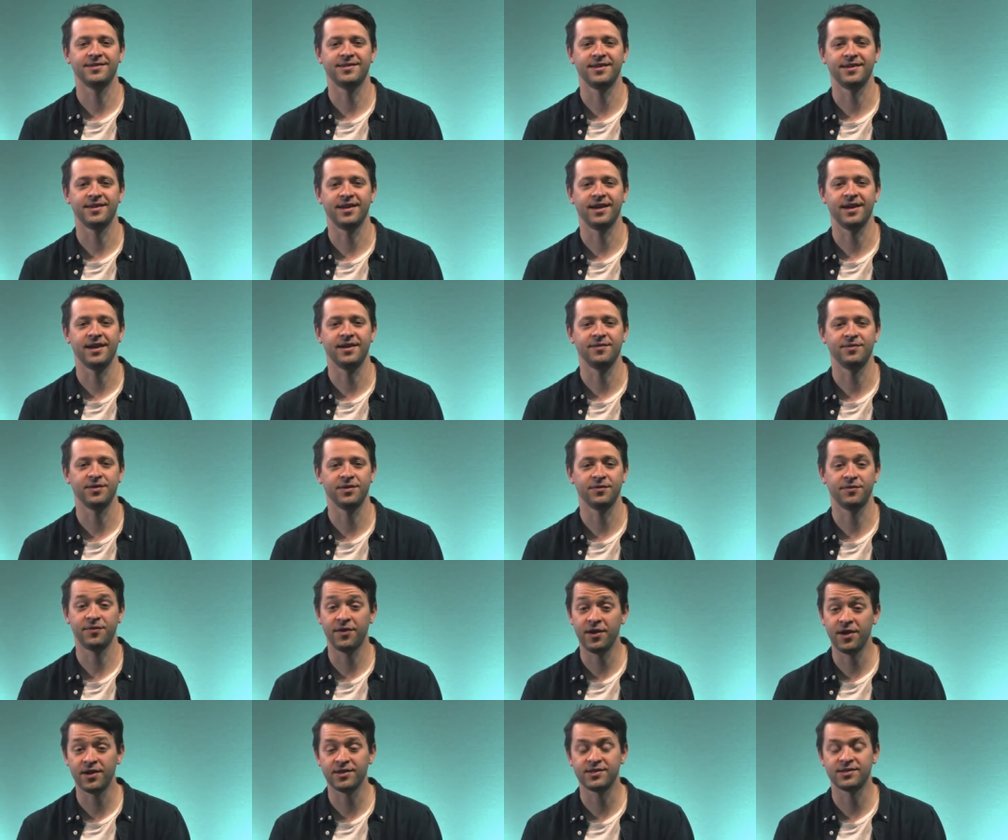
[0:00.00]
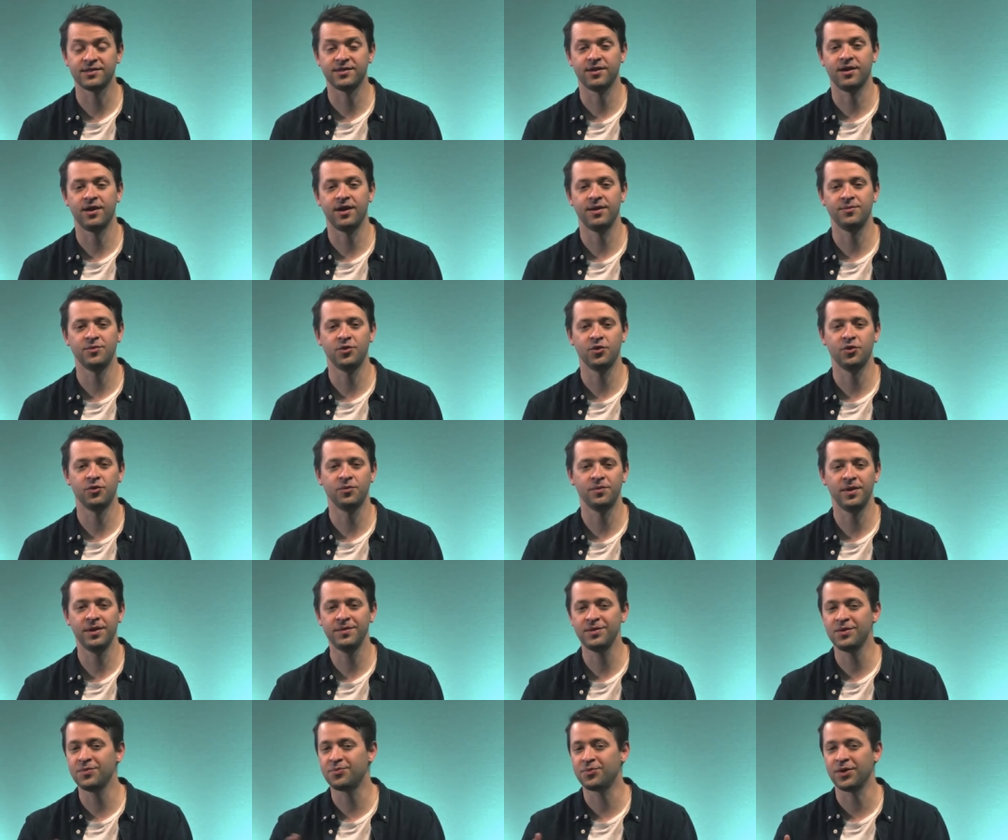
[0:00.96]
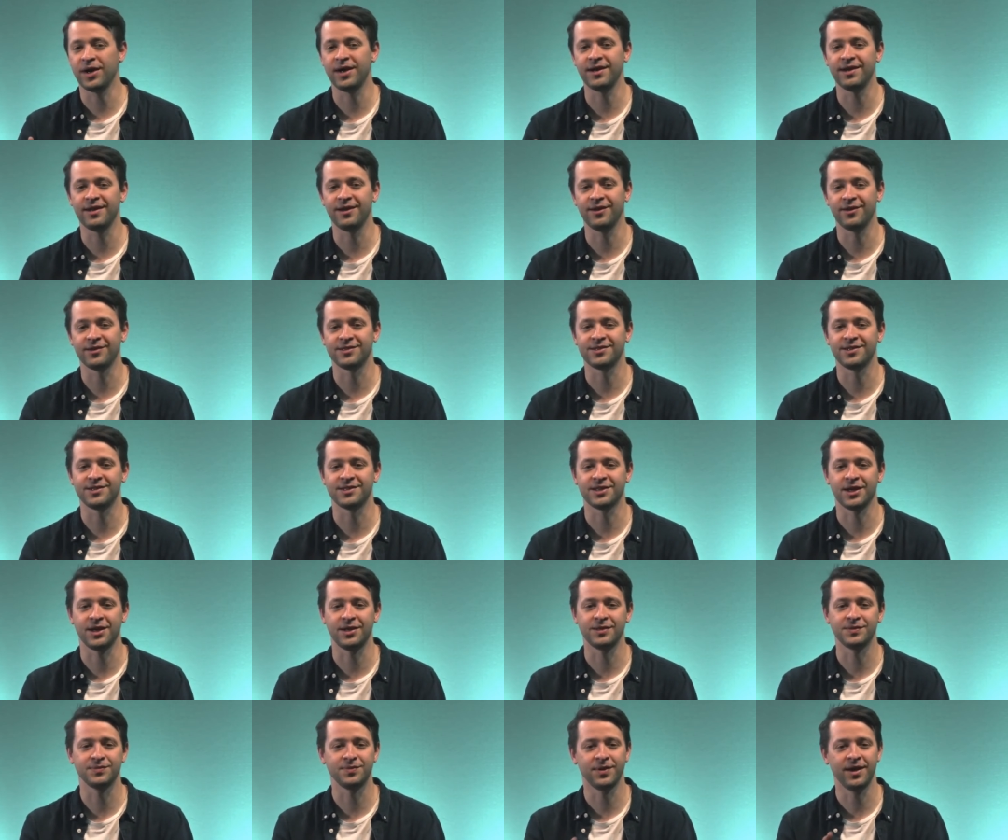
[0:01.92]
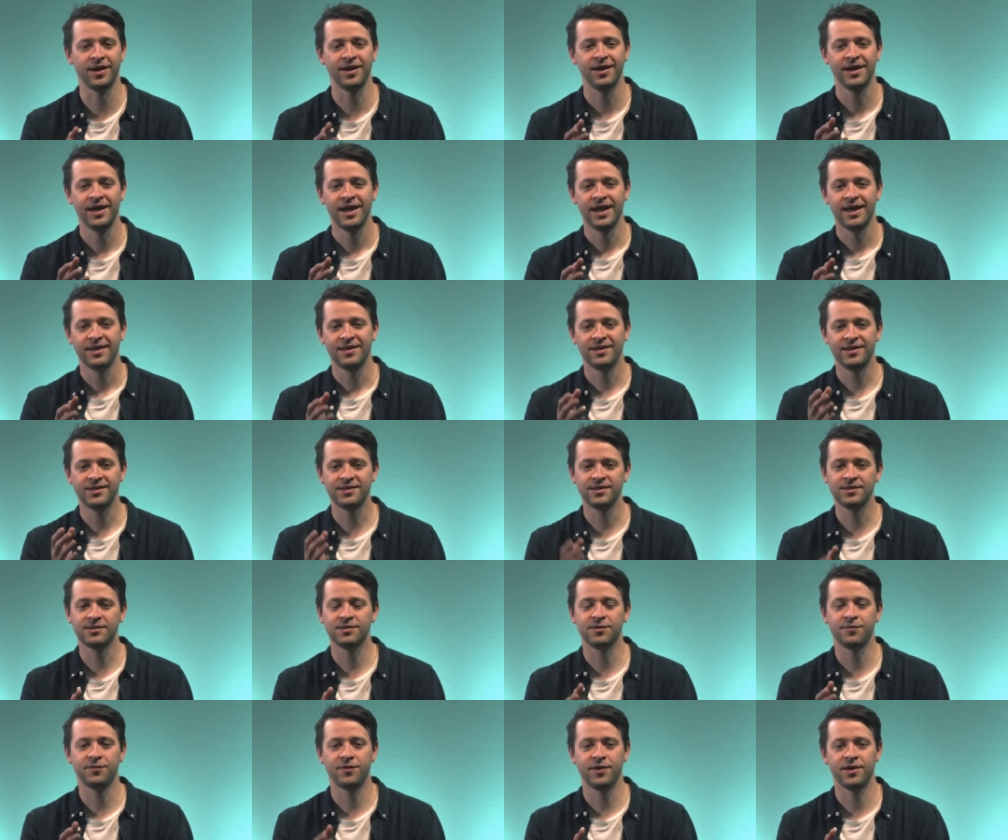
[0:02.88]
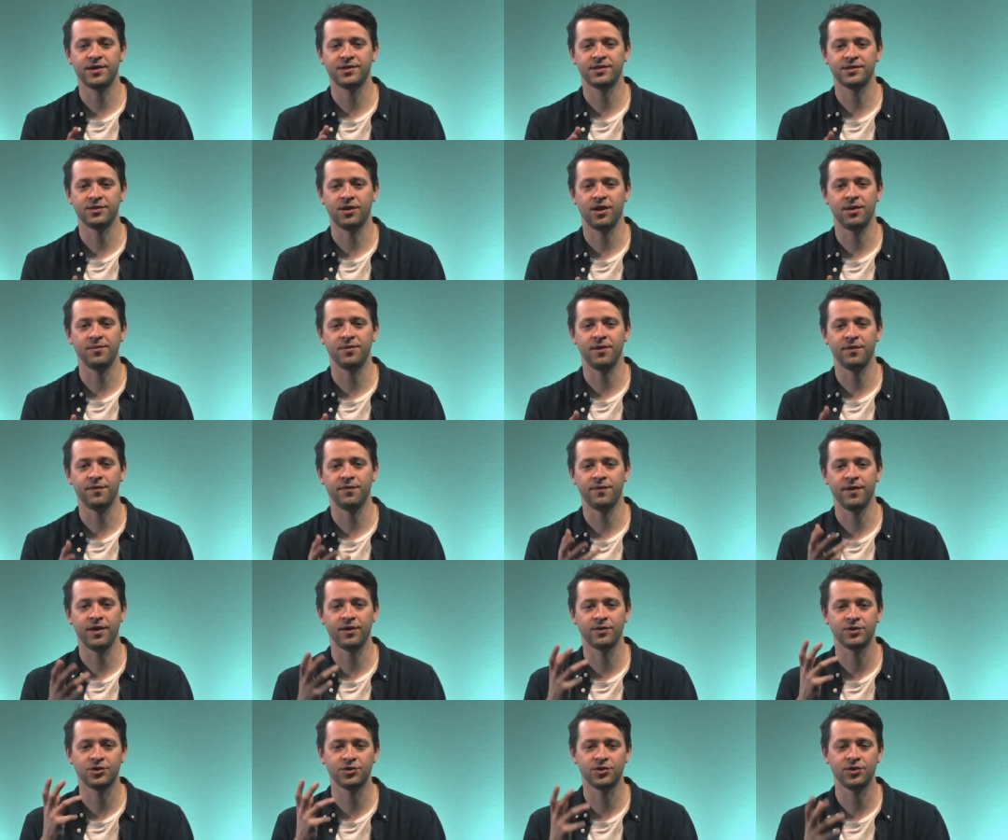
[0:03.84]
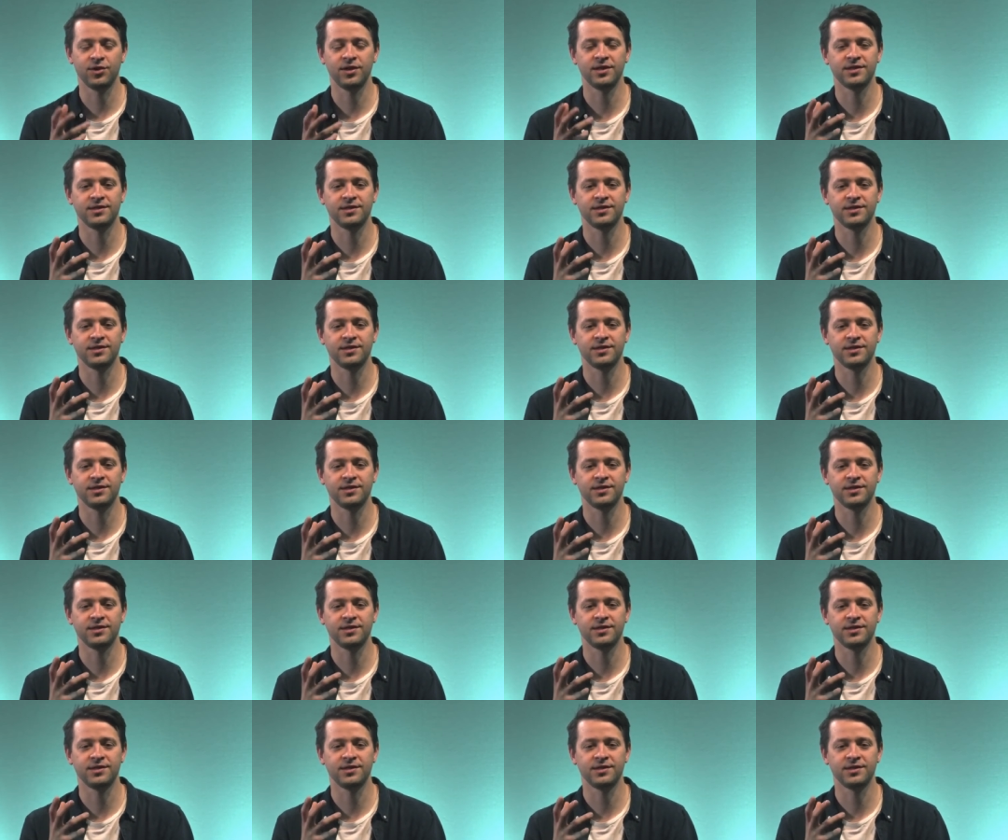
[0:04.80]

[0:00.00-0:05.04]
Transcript: today for the first time, or maybe you prayed it lots of times, but this is the first time it felt truly